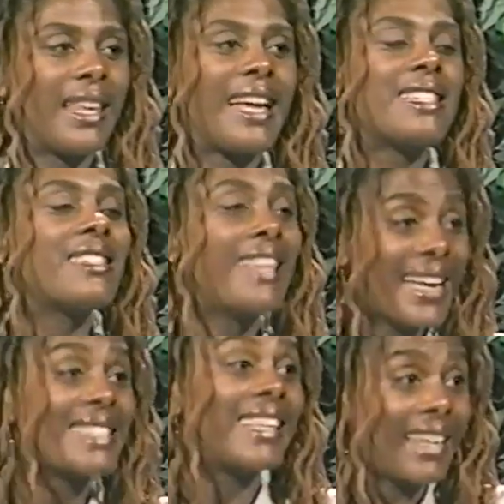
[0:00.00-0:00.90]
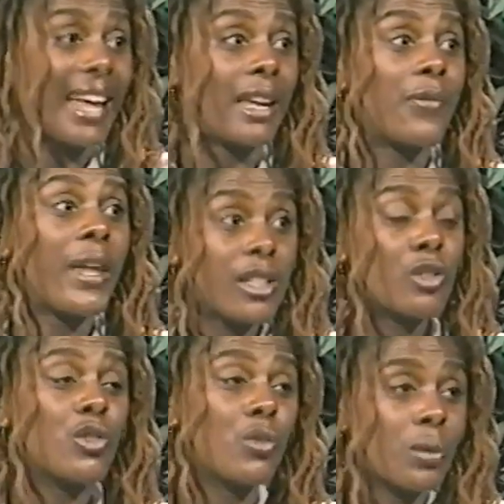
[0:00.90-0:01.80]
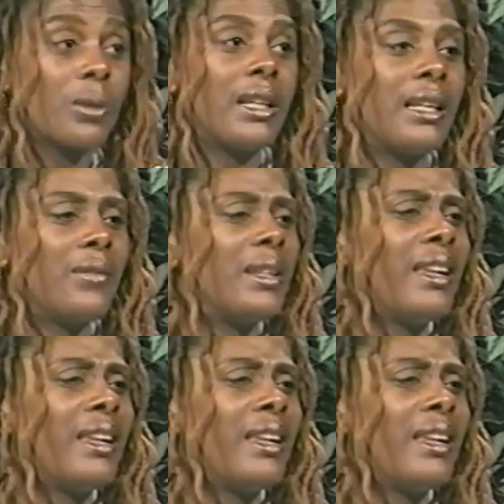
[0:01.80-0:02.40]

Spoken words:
that's life. That's truly living.